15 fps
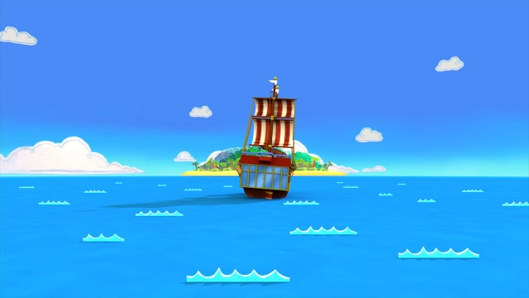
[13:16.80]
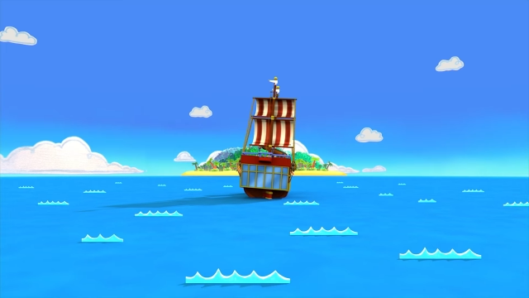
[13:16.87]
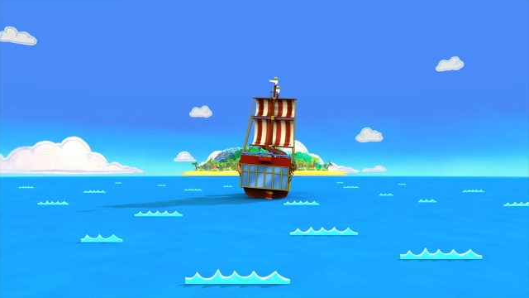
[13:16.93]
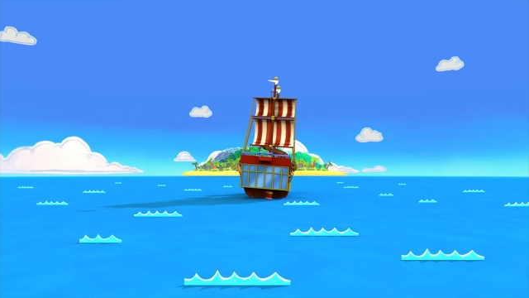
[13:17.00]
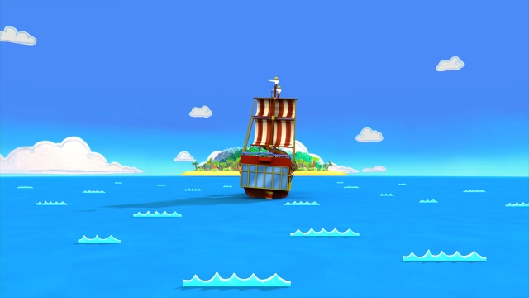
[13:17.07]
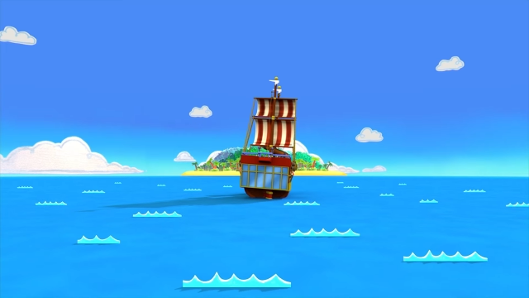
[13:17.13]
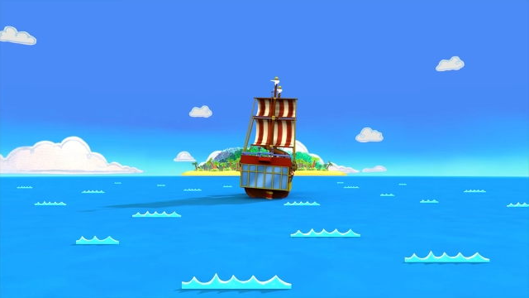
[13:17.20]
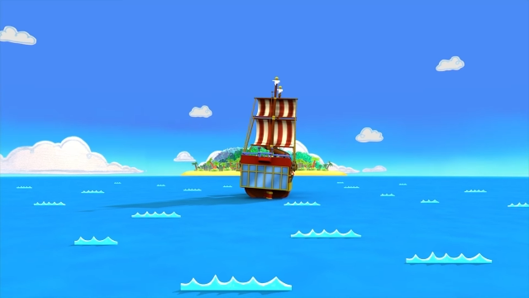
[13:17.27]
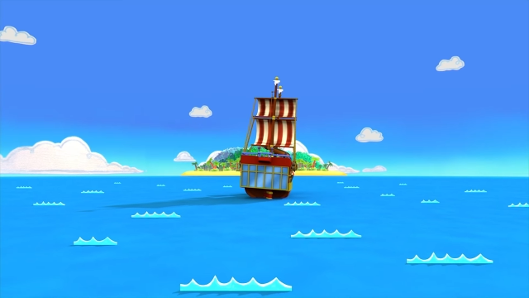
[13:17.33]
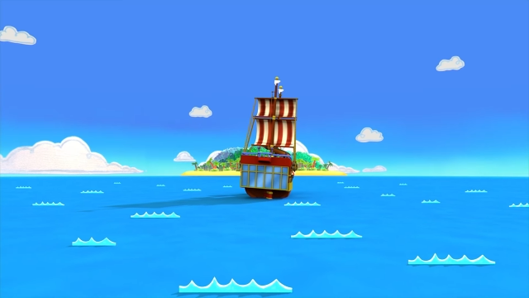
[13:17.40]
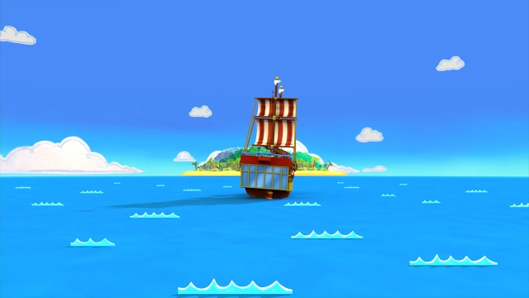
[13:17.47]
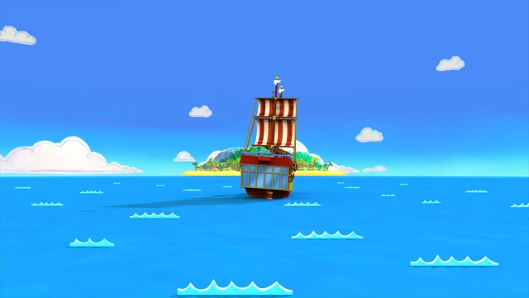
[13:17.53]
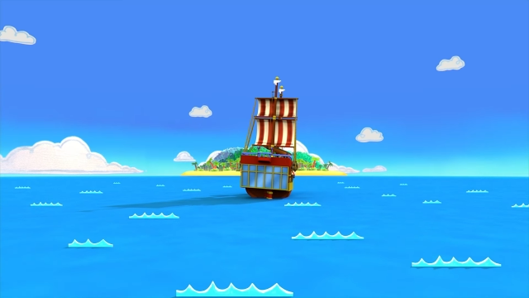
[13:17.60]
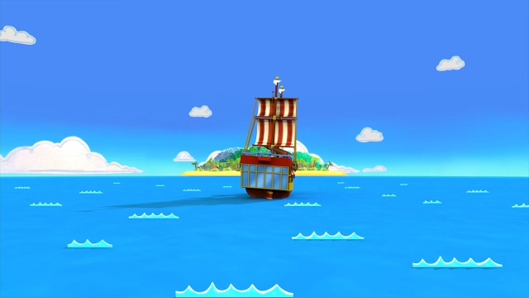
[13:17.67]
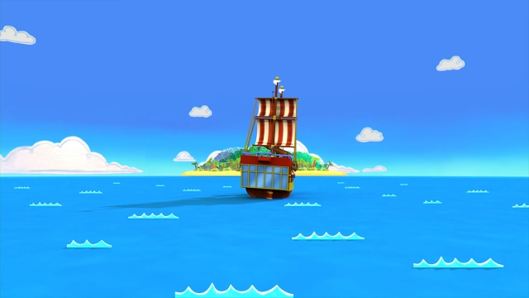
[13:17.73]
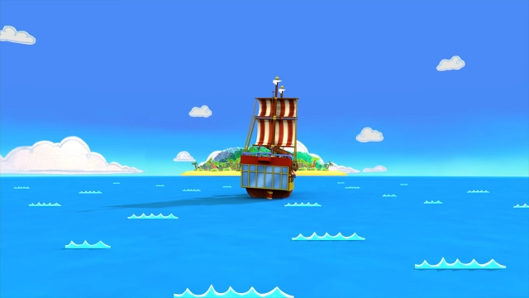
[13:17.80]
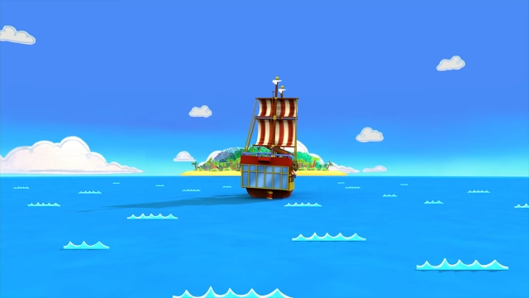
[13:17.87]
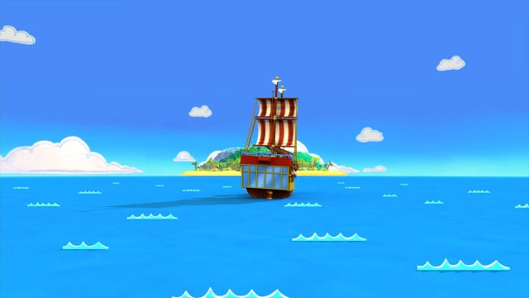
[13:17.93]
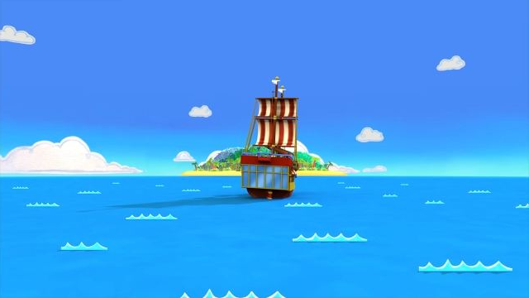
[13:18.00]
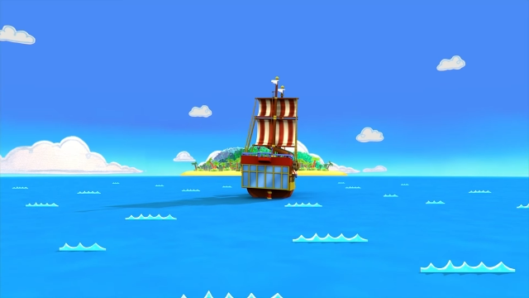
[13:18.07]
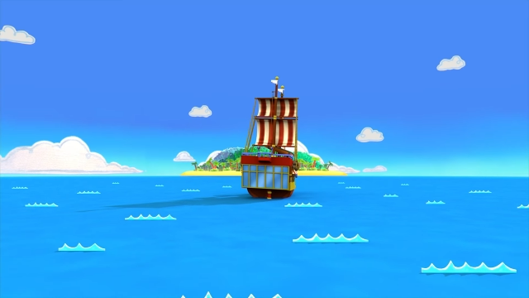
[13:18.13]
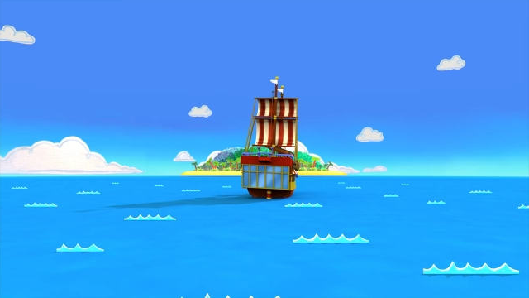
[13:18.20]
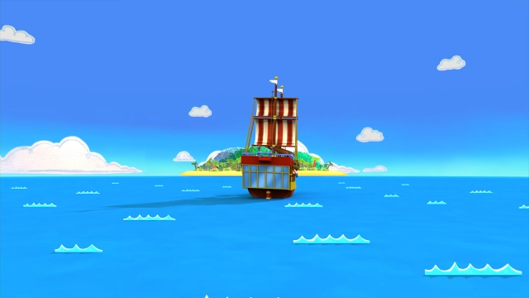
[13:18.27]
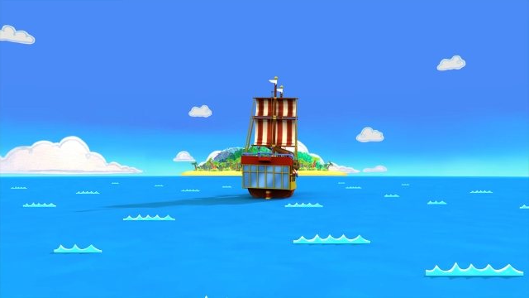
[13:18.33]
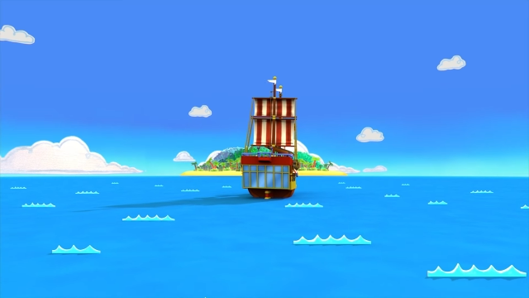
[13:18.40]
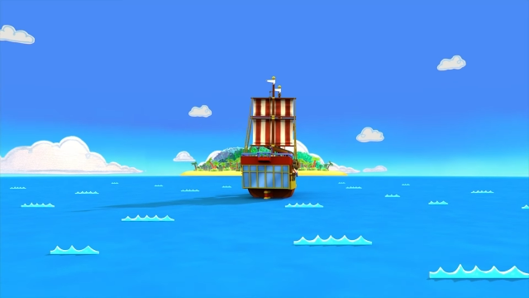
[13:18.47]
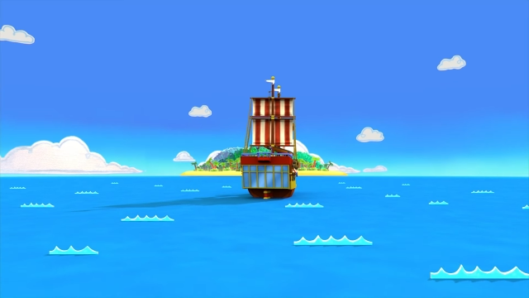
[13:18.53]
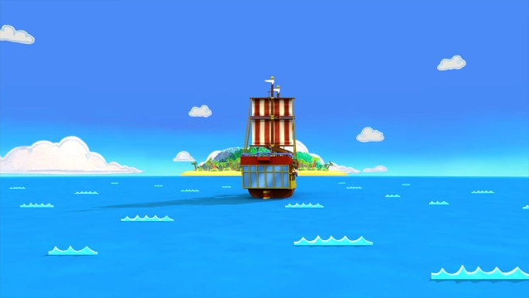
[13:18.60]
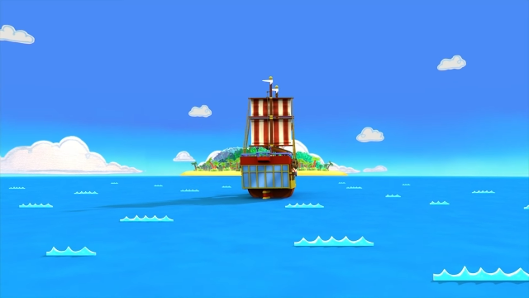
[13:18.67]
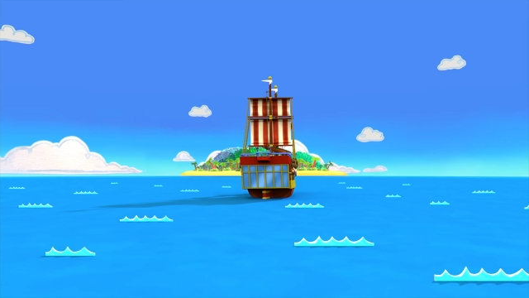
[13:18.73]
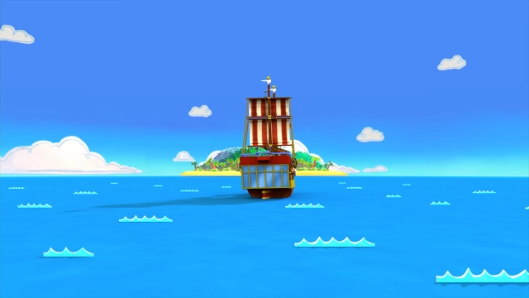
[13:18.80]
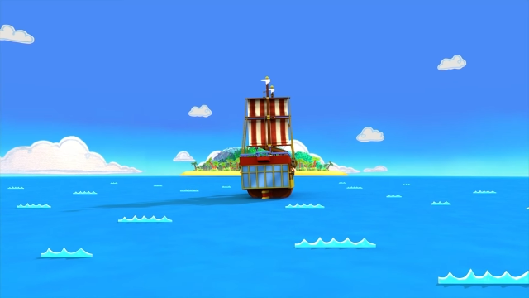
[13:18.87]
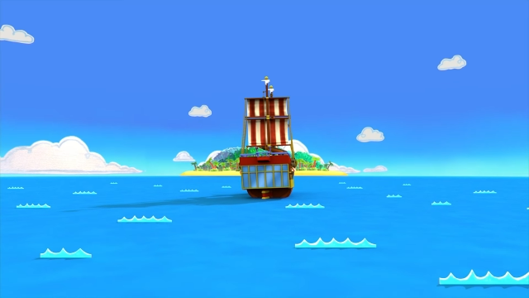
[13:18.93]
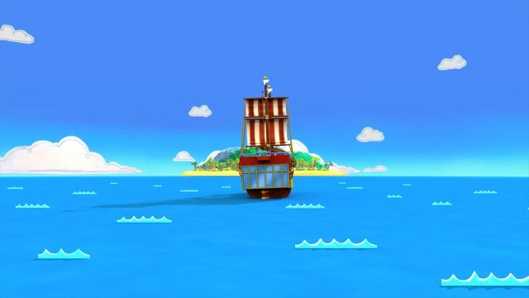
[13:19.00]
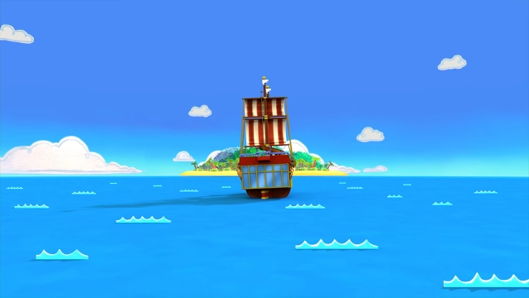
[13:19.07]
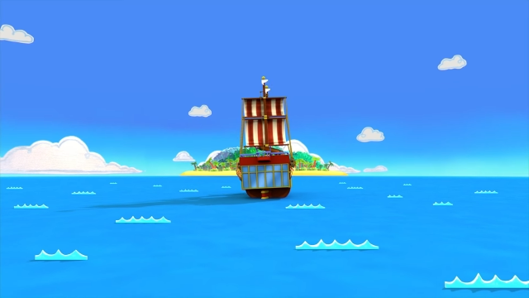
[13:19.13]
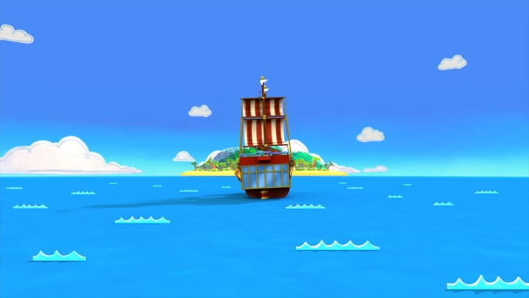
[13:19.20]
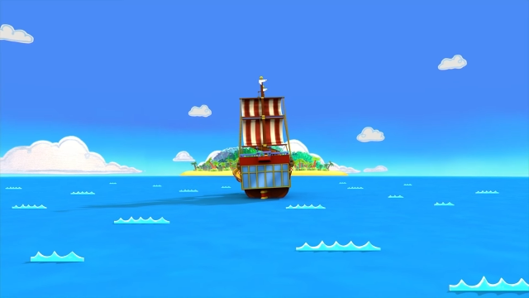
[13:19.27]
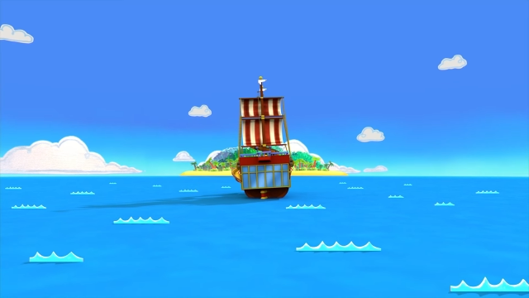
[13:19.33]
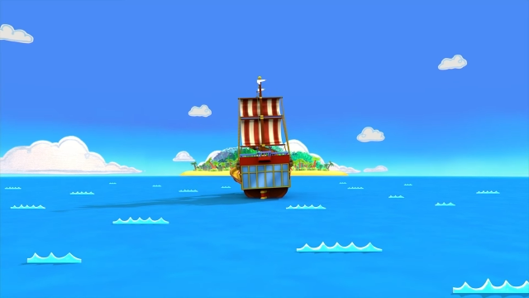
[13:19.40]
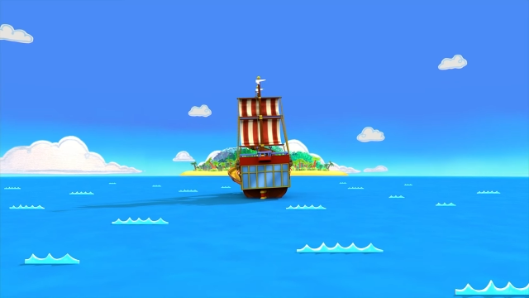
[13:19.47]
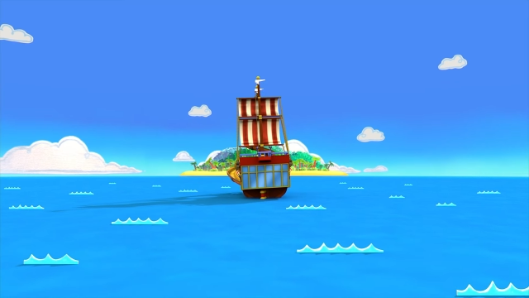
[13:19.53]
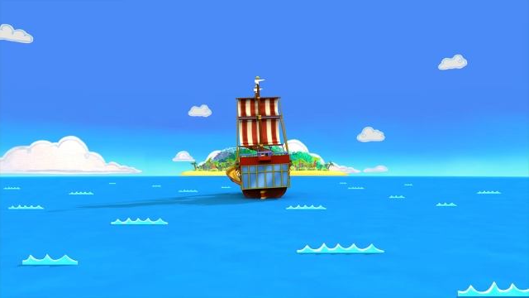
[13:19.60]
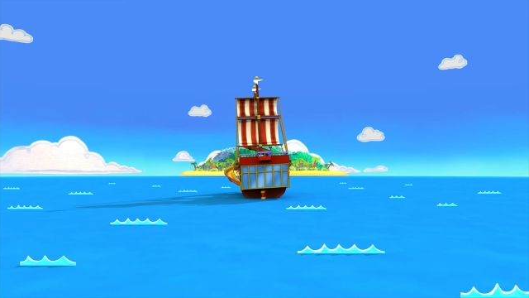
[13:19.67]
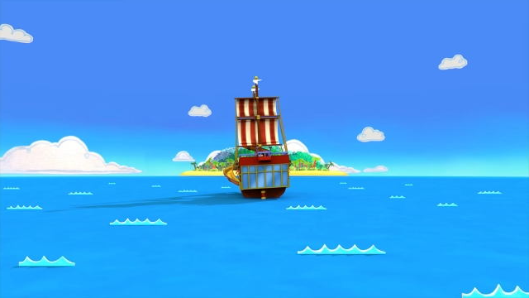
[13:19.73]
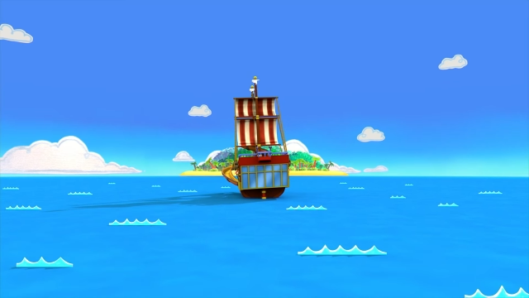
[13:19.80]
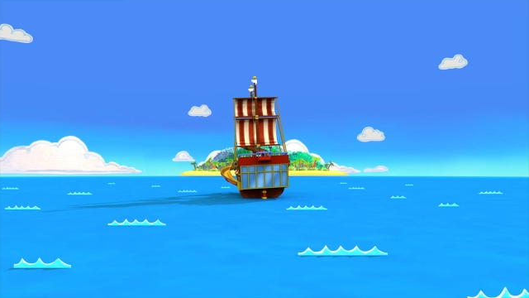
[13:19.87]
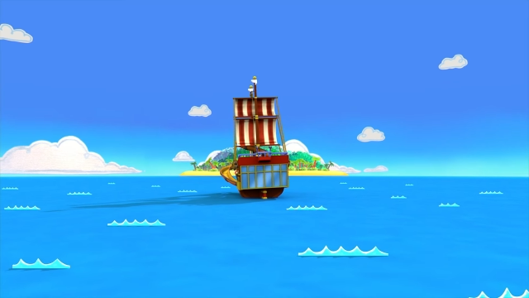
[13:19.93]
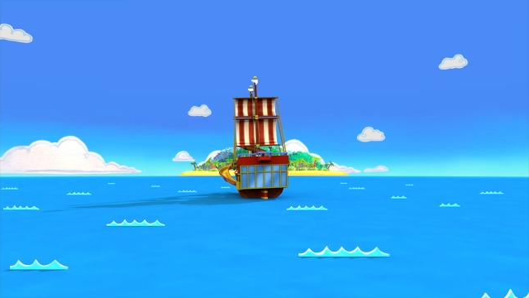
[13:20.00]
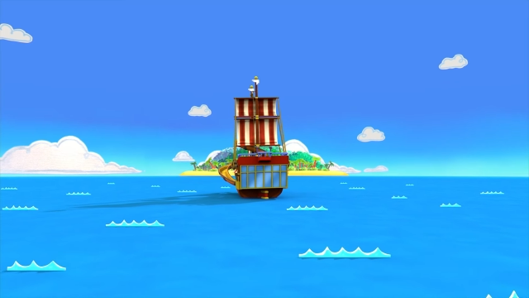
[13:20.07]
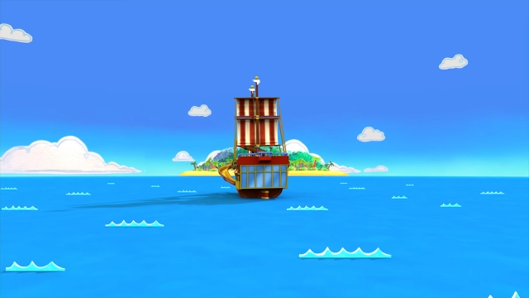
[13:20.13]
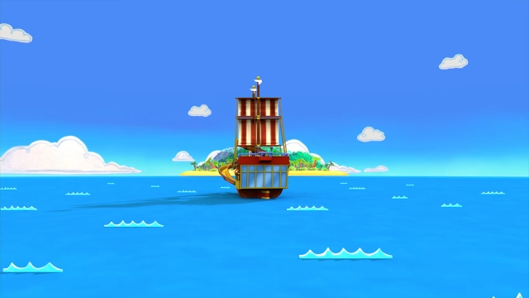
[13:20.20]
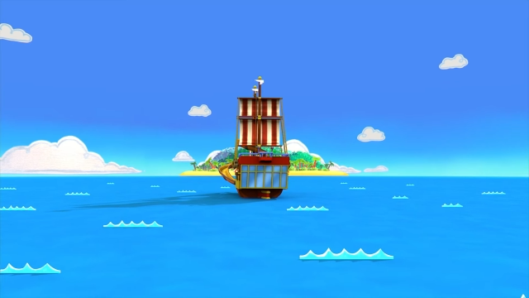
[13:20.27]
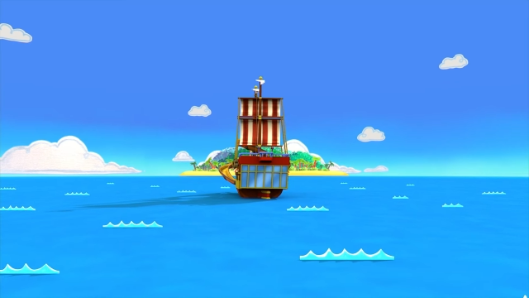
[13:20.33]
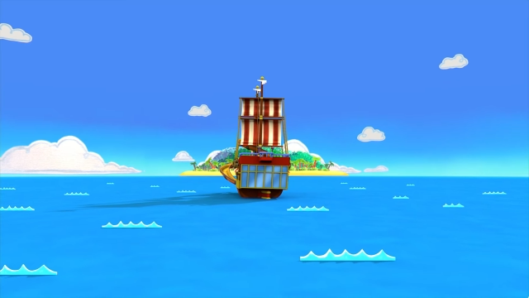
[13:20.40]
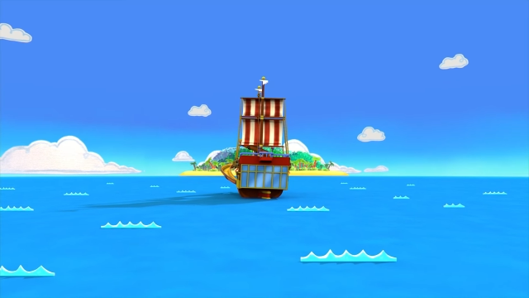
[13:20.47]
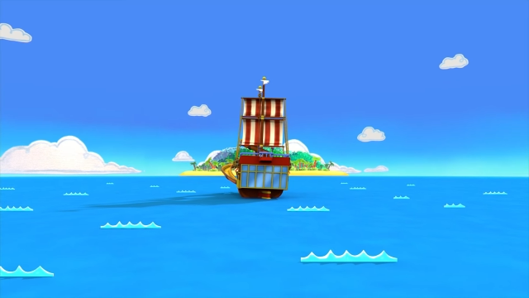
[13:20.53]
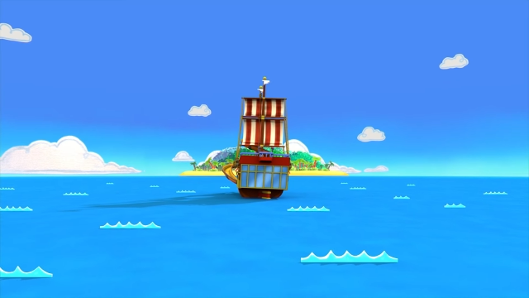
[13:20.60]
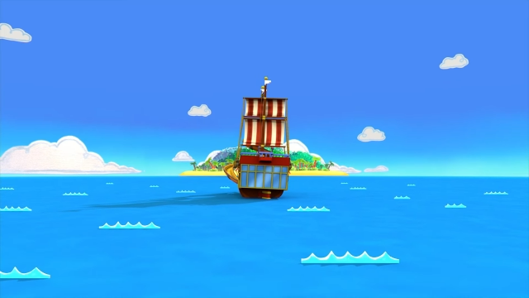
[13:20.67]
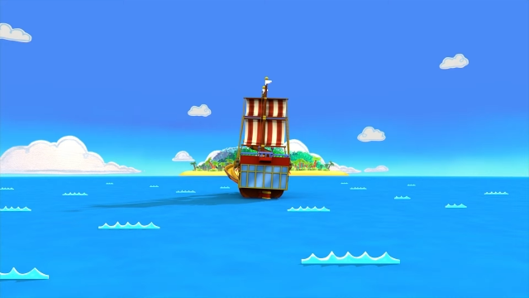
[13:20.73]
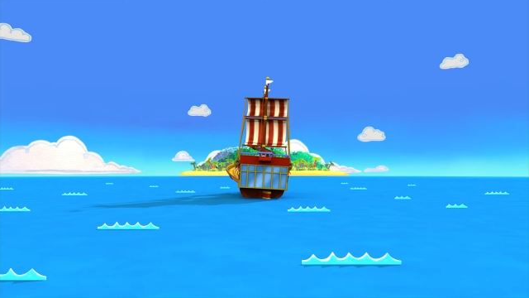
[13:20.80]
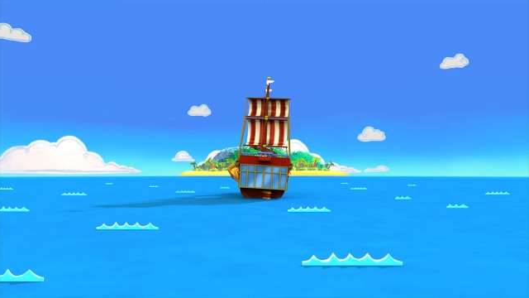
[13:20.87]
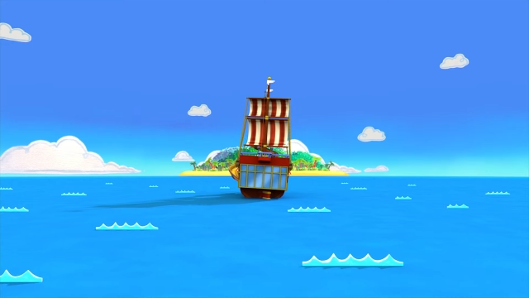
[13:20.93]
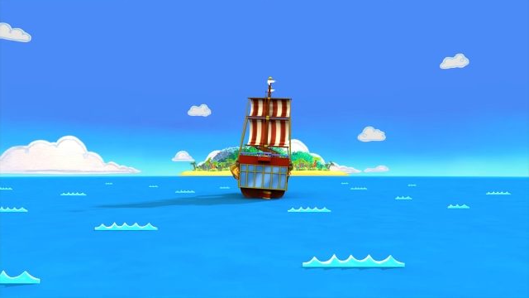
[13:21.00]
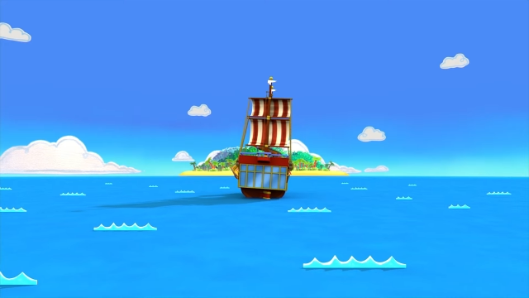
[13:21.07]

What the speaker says: [unreadable: no face in view]